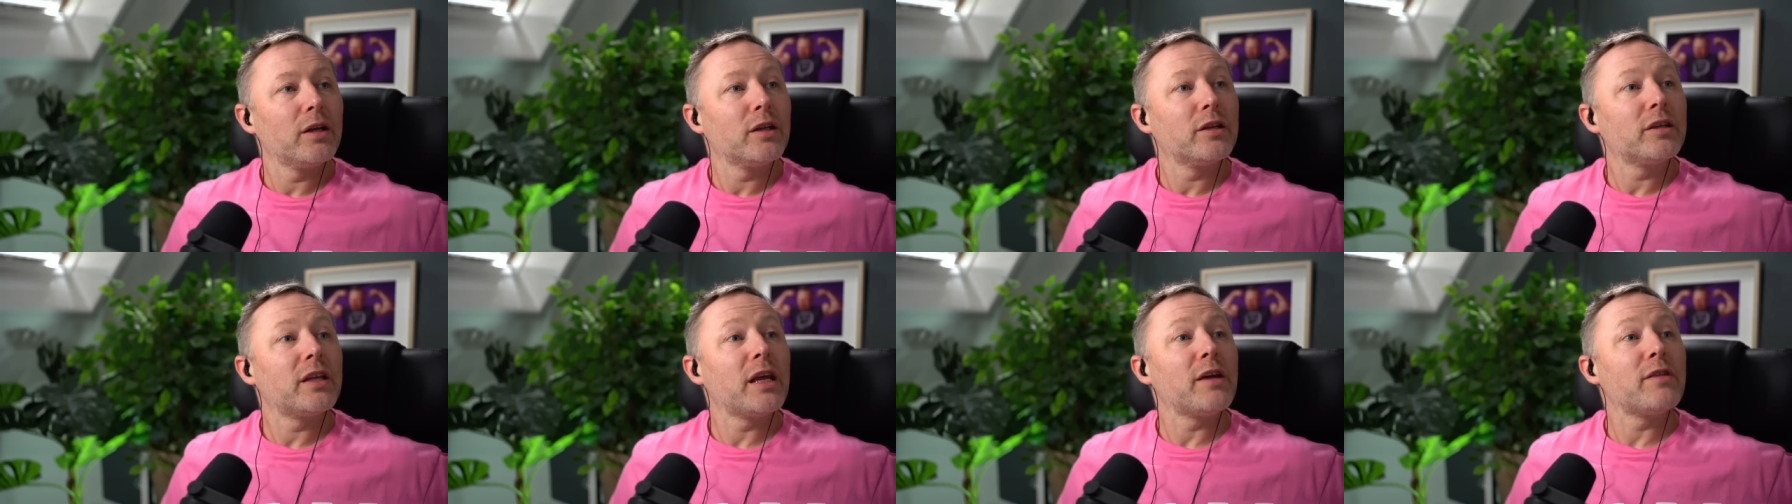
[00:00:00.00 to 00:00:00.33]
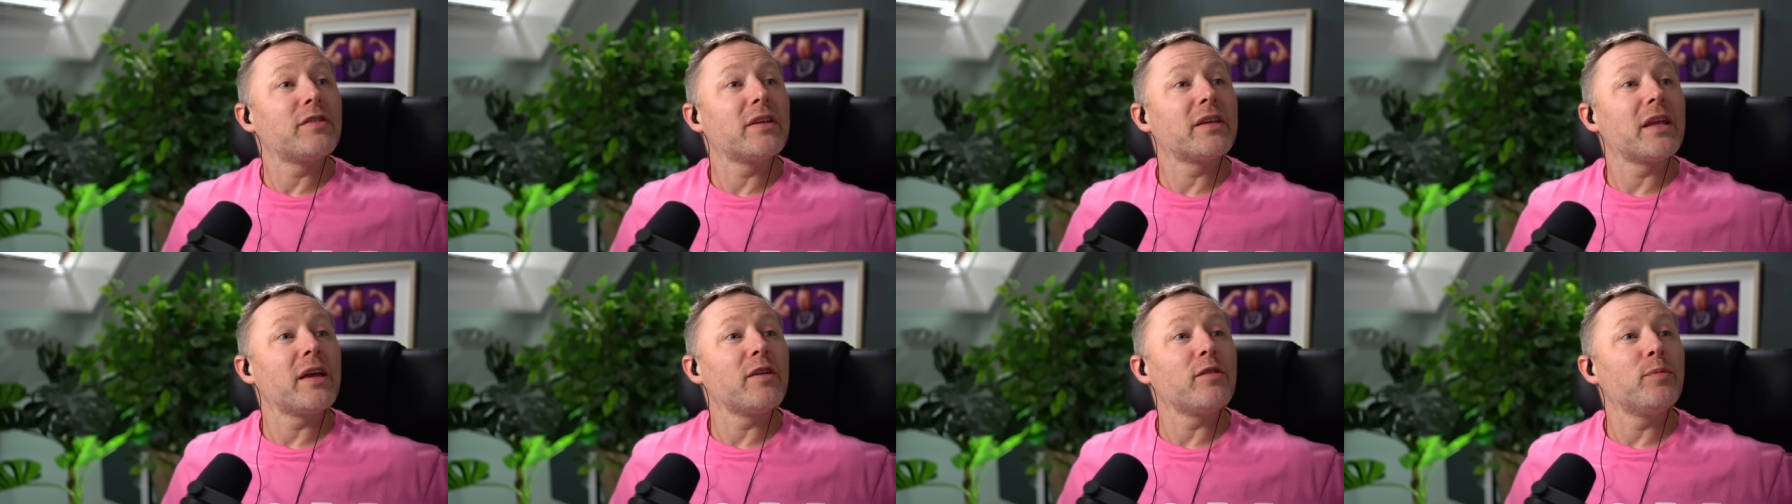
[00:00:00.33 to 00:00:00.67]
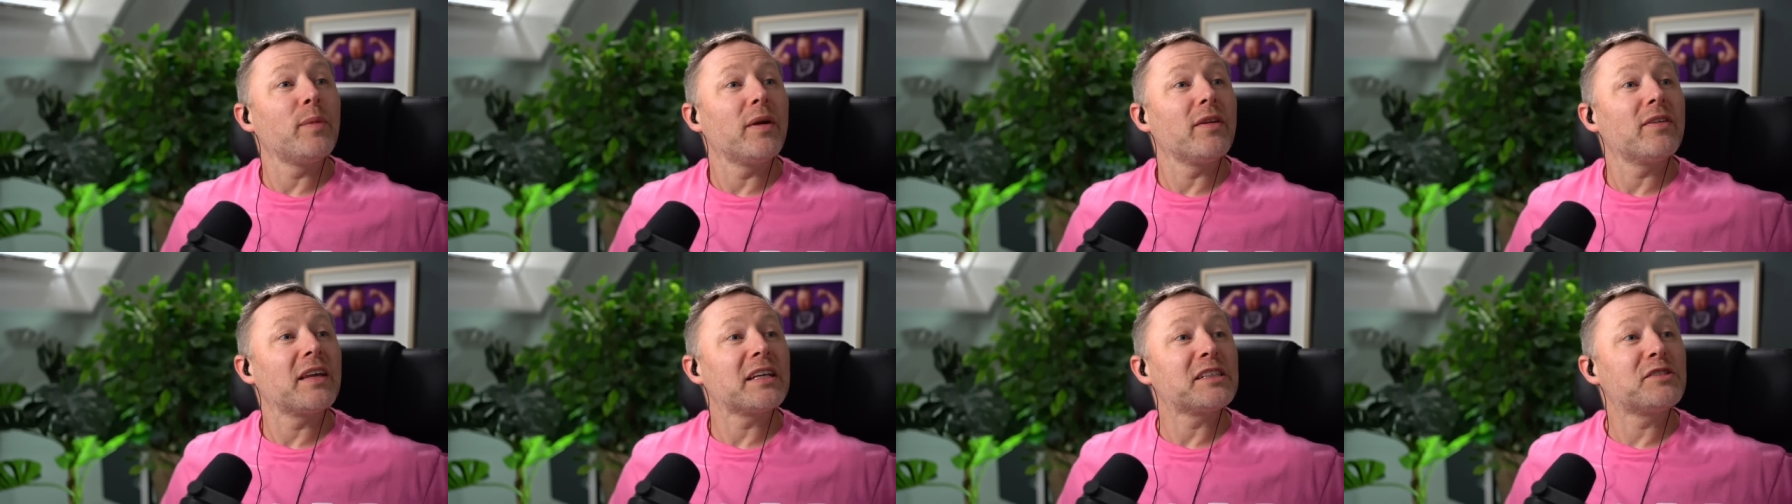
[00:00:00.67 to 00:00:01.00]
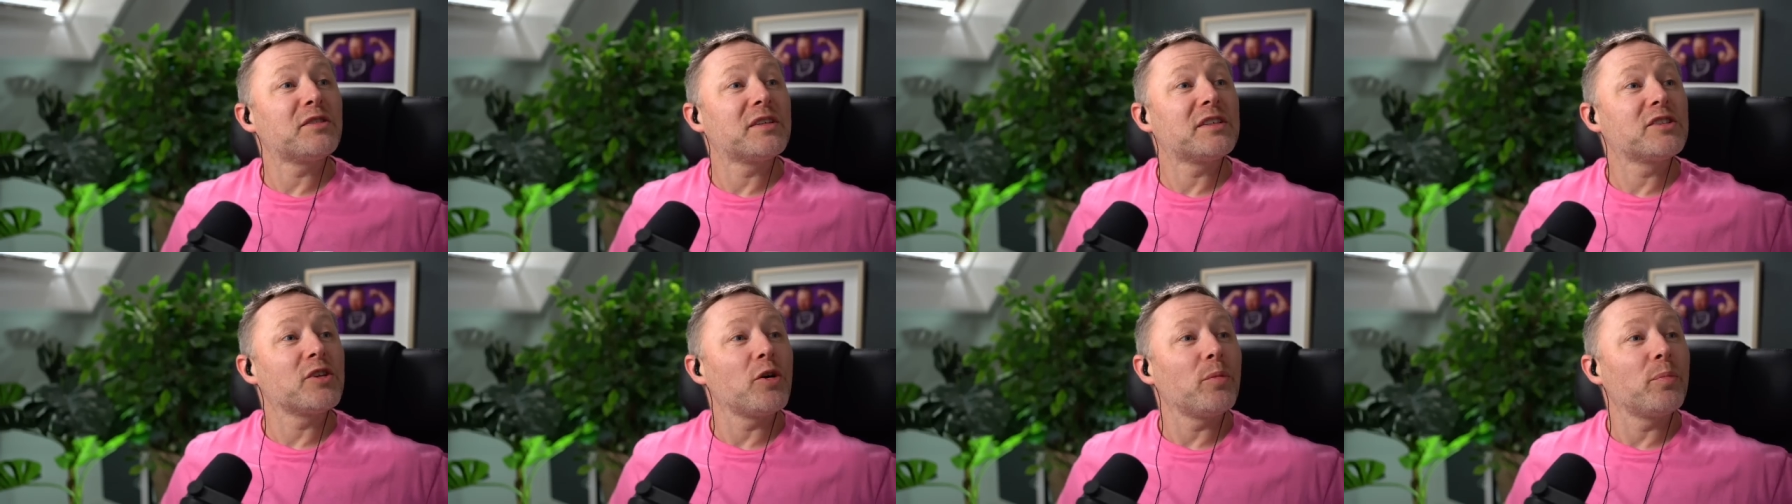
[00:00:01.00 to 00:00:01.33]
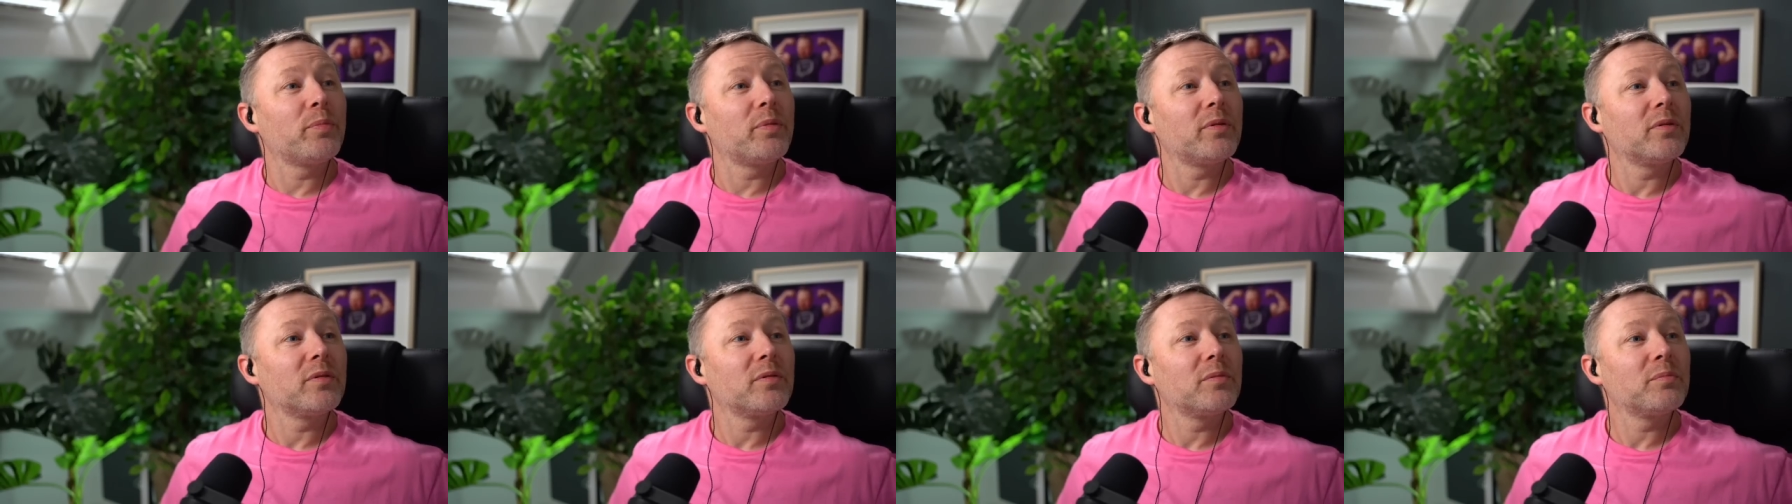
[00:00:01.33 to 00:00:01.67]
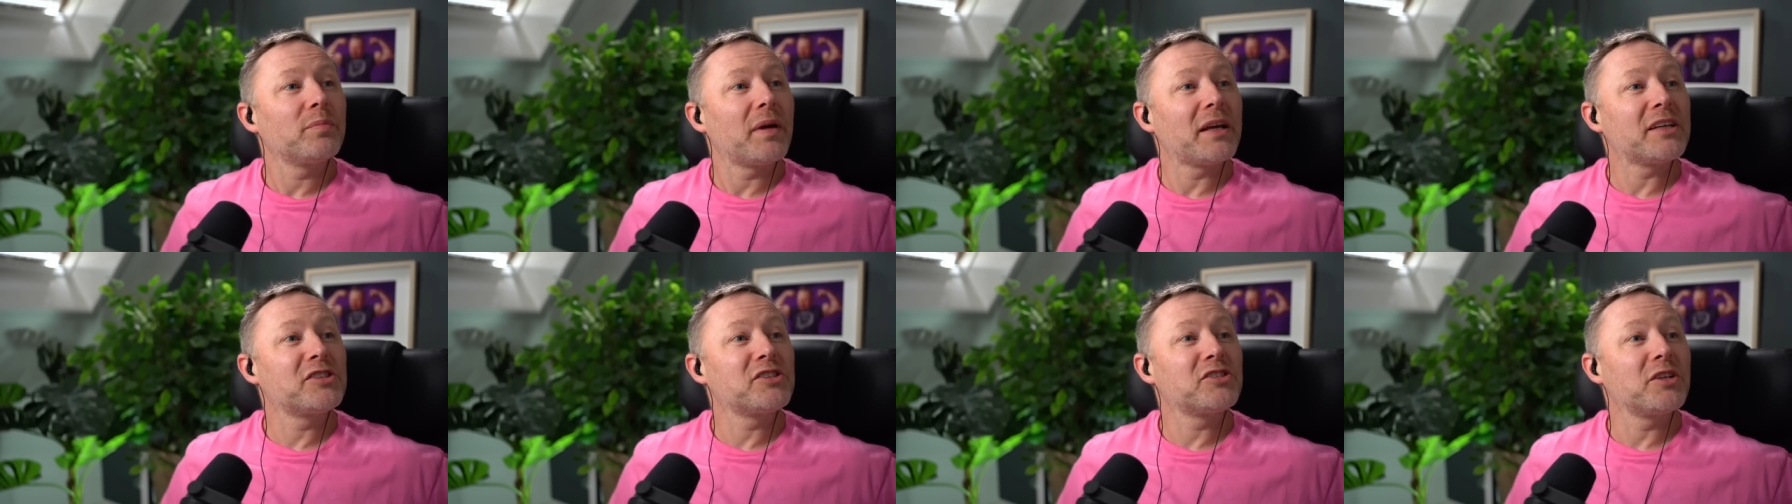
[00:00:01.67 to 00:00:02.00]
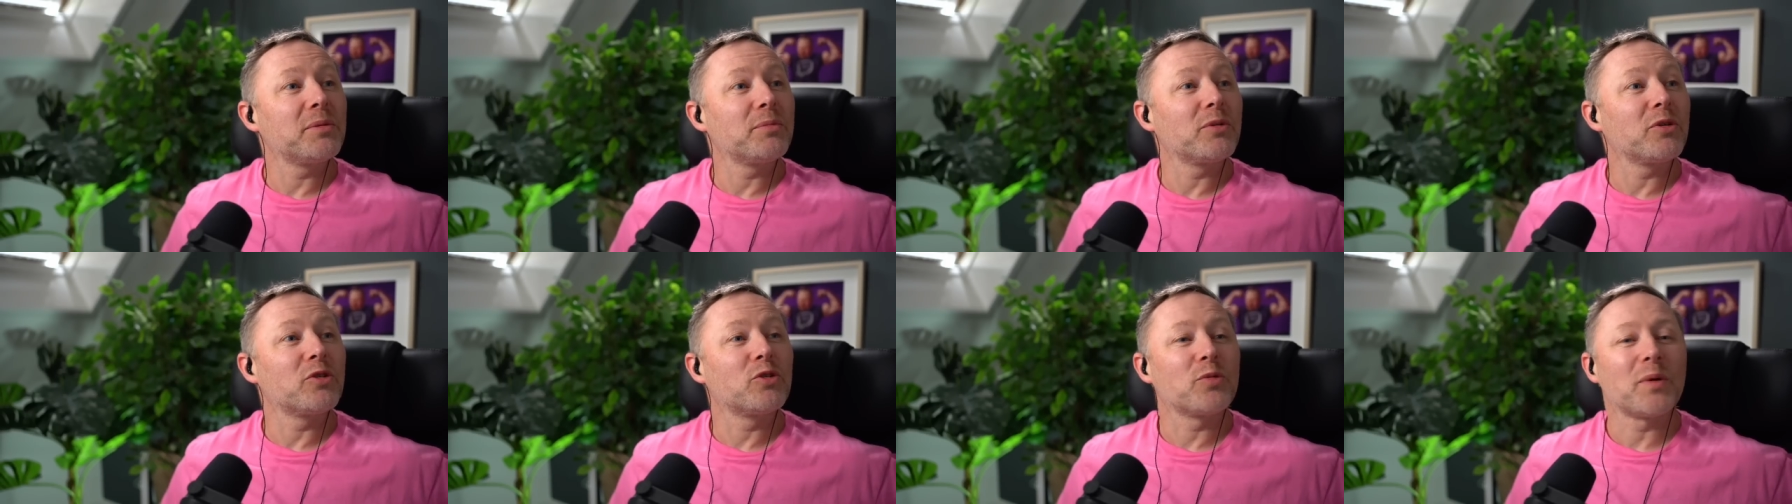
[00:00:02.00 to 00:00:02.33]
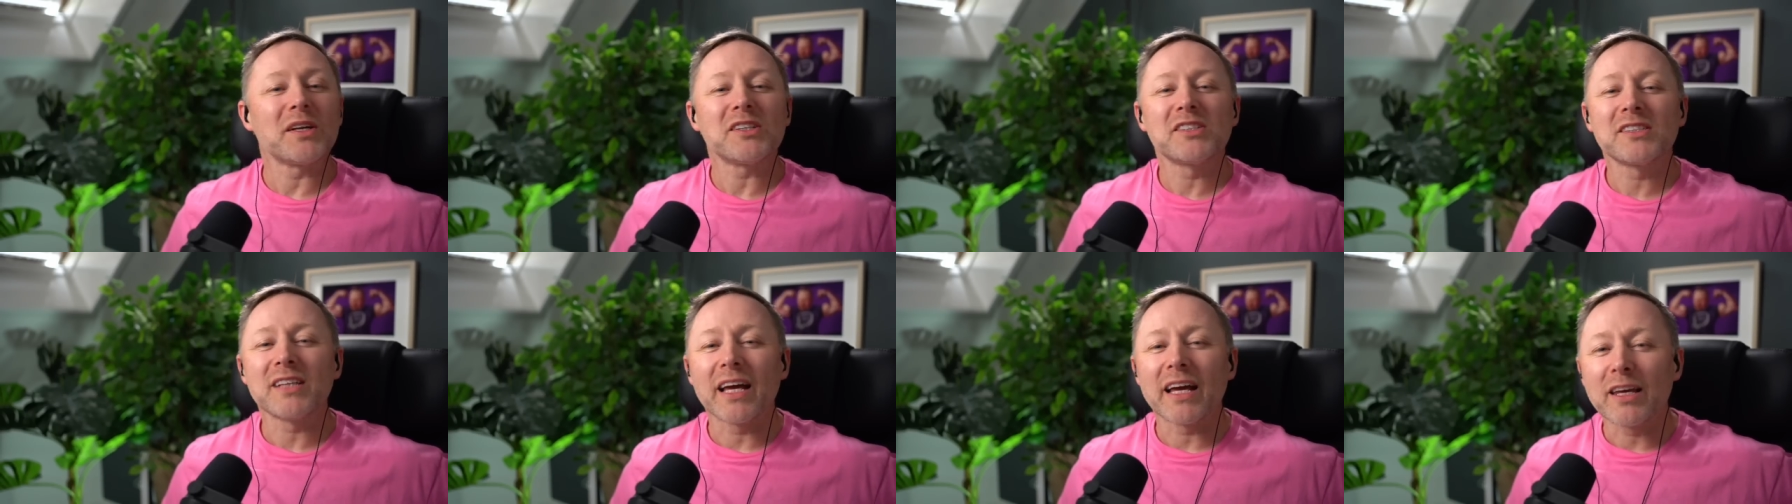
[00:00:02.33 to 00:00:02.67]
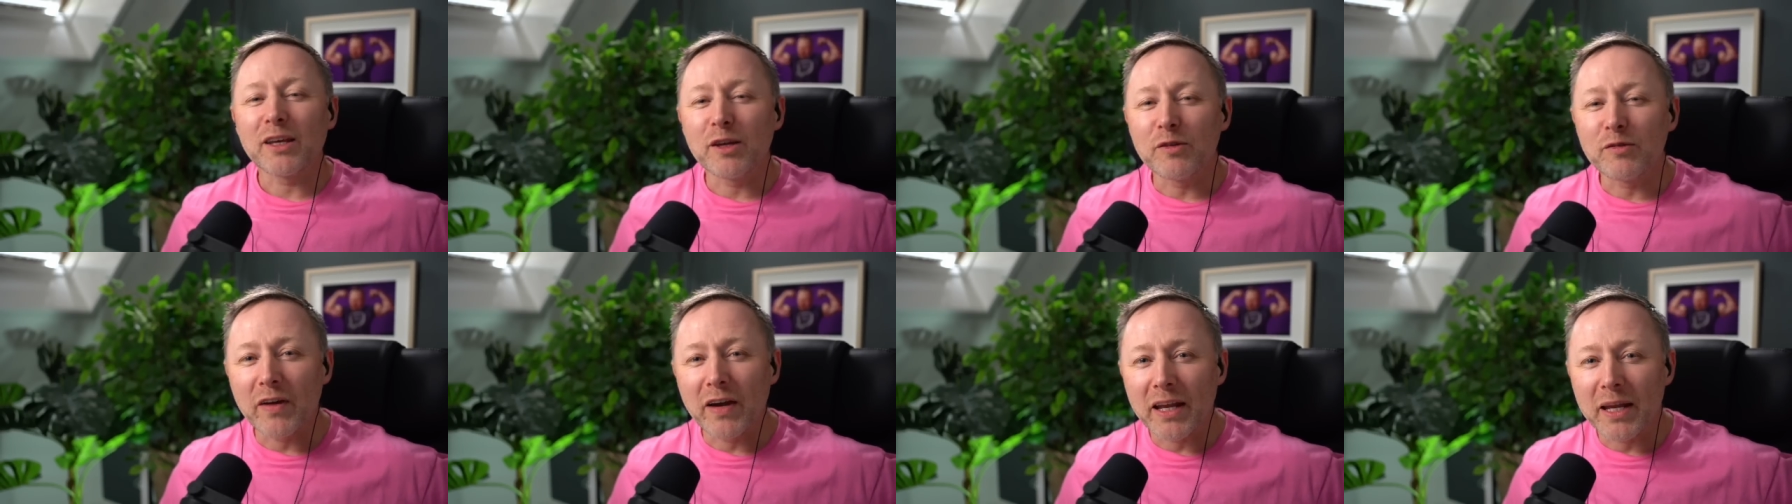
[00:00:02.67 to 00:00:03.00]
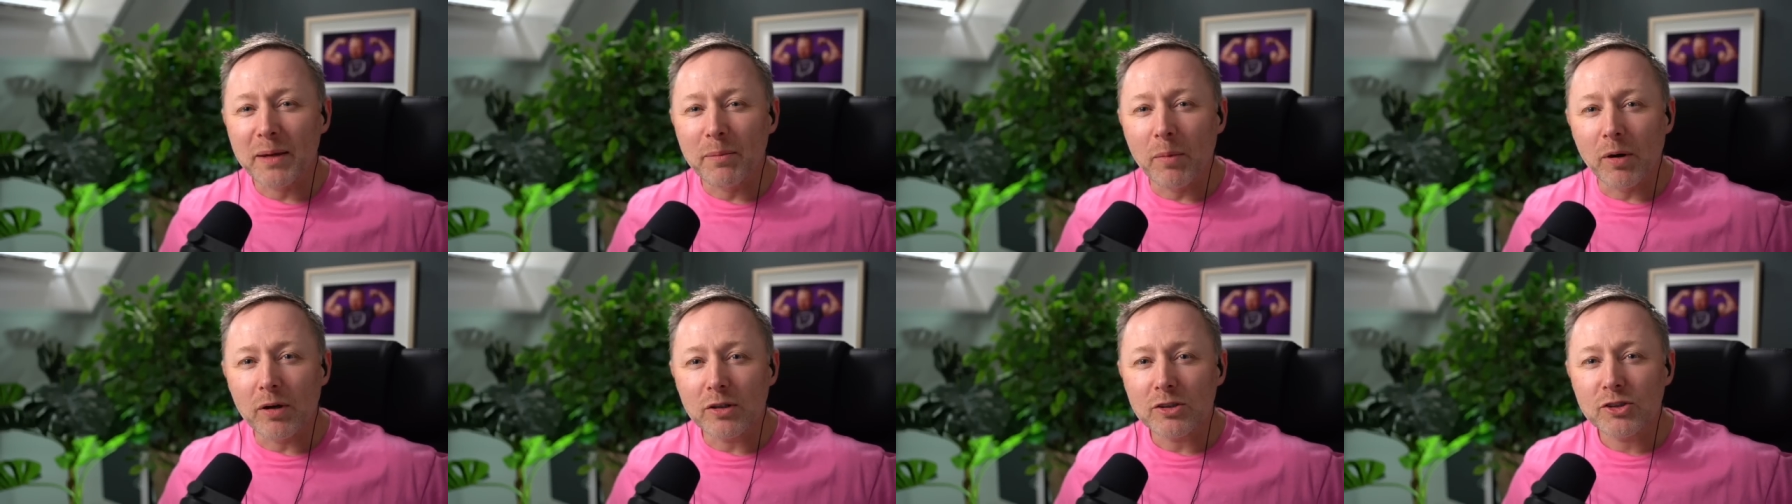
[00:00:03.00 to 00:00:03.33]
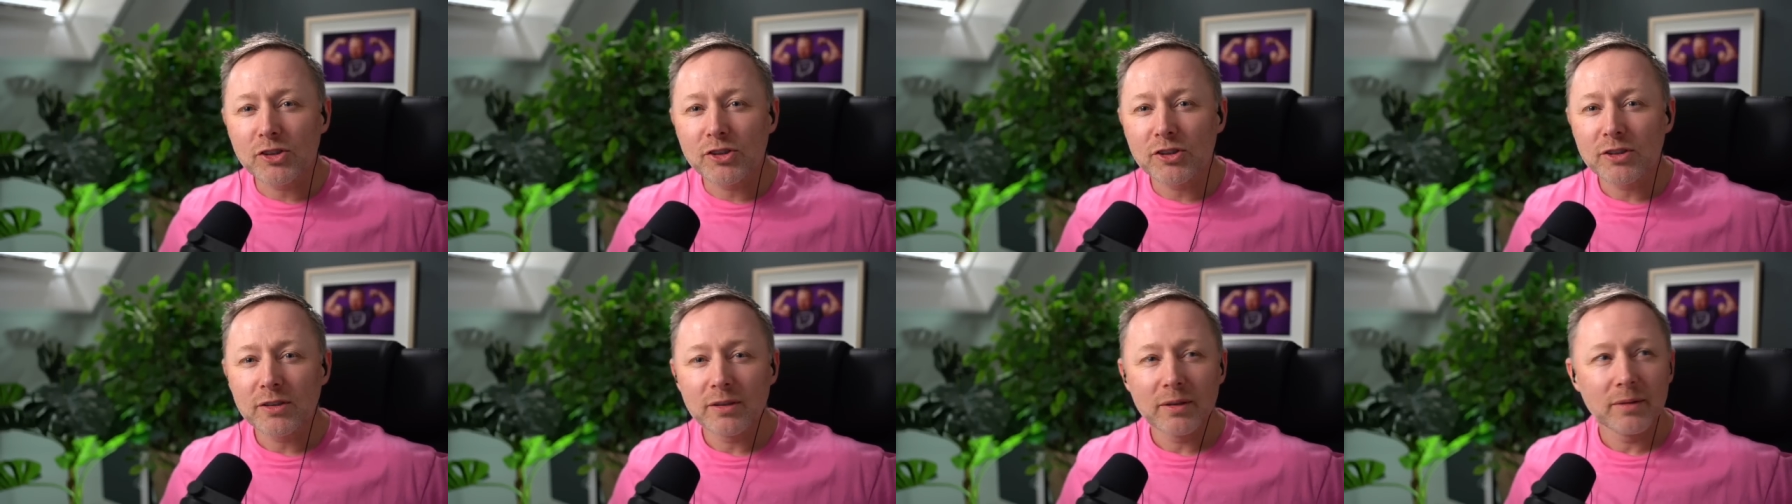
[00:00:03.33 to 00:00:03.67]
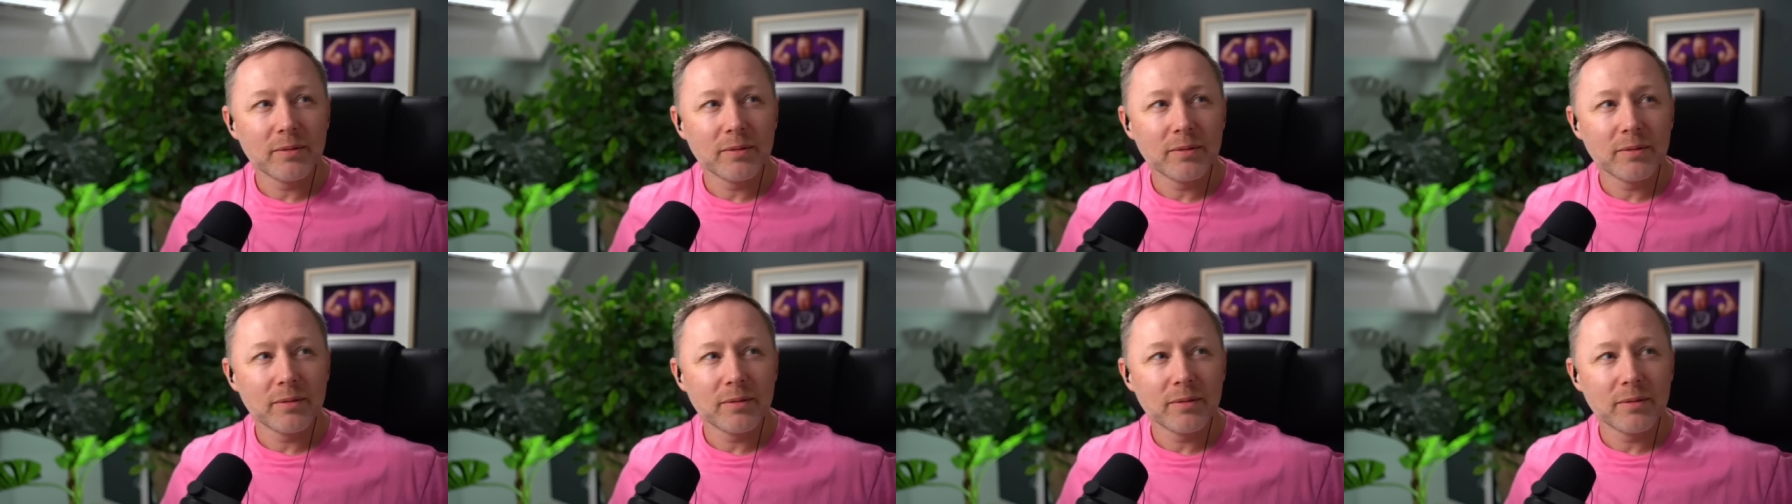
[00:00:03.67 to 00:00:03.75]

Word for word: Dave the Dave Man, thanks for the sub. Best streamer on Twitch. Thank you very much.